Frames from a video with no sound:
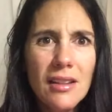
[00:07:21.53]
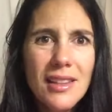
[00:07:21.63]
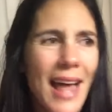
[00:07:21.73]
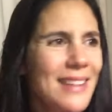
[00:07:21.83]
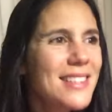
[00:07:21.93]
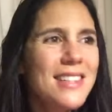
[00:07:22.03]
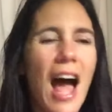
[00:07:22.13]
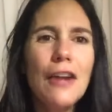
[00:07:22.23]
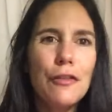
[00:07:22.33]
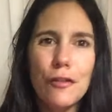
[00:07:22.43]
Let's
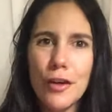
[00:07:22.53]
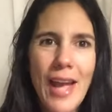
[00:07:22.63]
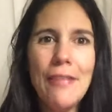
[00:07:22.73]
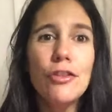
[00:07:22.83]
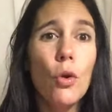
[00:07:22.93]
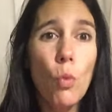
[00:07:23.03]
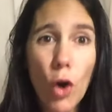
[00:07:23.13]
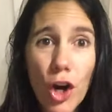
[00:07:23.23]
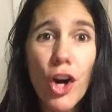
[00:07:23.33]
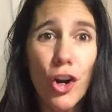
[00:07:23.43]
not forget the
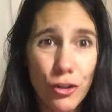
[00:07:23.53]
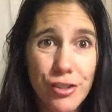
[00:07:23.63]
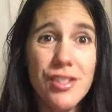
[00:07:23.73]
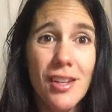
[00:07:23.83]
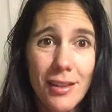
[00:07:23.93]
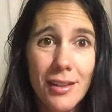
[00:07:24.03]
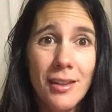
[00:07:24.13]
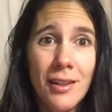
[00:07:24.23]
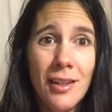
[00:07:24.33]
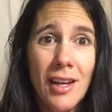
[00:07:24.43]
workers
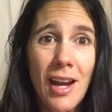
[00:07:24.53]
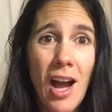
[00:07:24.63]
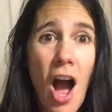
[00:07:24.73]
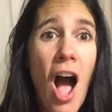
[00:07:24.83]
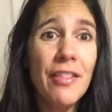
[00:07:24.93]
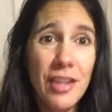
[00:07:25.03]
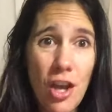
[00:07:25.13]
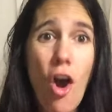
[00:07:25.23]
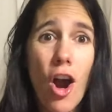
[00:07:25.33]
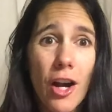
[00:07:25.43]
on
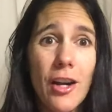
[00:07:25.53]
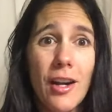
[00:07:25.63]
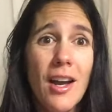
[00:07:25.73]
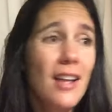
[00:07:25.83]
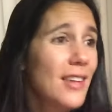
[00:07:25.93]
the ark.